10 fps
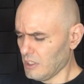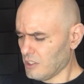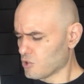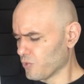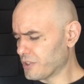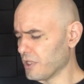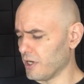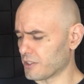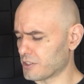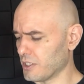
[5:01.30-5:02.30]
So wrist
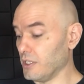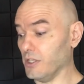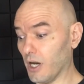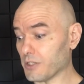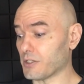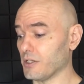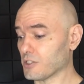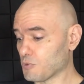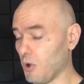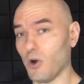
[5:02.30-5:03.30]
locks, not
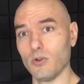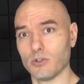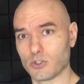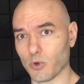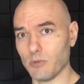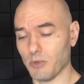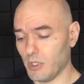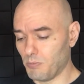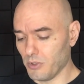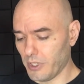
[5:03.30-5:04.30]
small joint
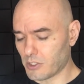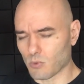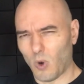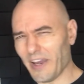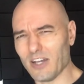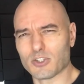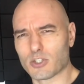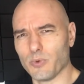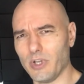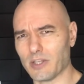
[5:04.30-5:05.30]
manipulation. Why else do
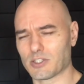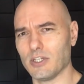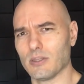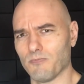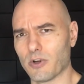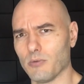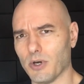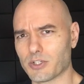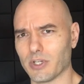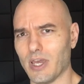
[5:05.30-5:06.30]
we not see them very
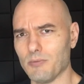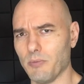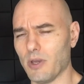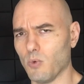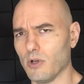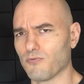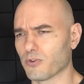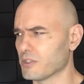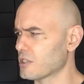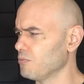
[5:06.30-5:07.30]
much in MMA? Well, for
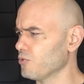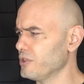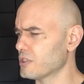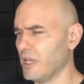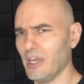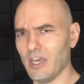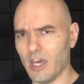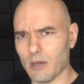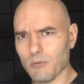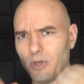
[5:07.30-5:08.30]
the simple reason,
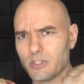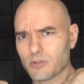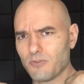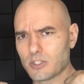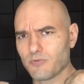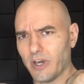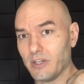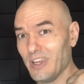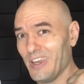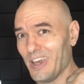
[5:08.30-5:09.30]
MMA is a fist fight,
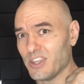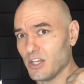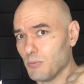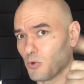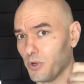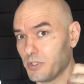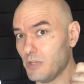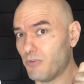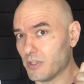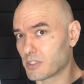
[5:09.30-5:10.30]
and the number one
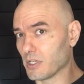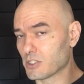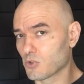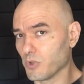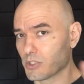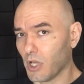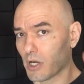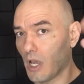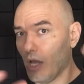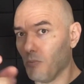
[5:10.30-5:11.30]
defense against a wrist lock,
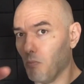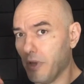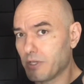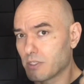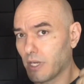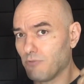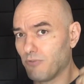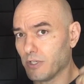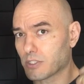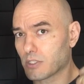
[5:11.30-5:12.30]
make a tight
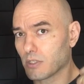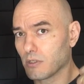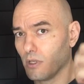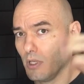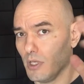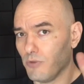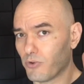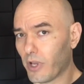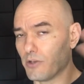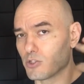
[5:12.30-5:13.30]
fist. If your
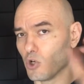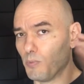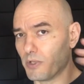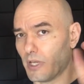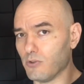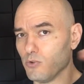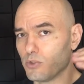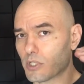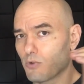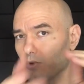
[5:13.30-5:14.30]
hand is open and
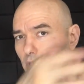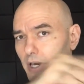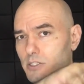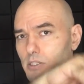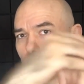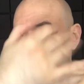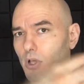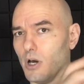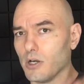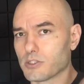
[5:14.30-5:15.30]
loose and relaxed, there are
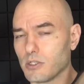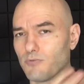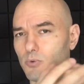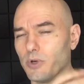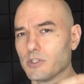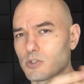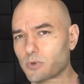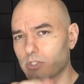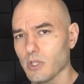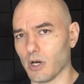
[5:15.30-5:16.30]
lots of different ways to
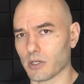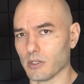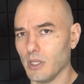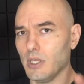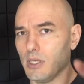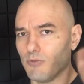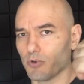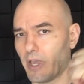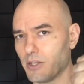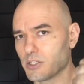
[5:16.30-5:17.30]
wrist lock it. If your
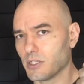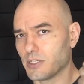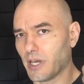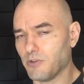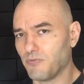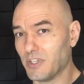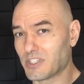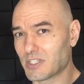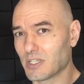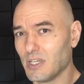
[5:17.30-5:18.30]
hand is in a tight
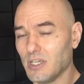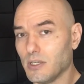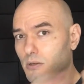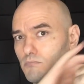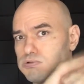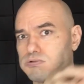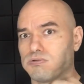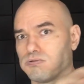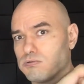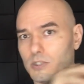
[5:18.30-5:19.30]
fist,
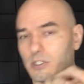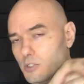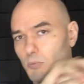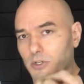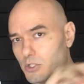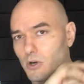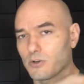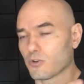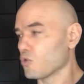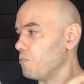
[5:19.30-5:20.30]
it's much harder
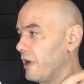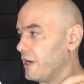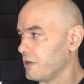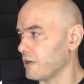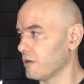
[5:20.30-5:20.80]
to bend.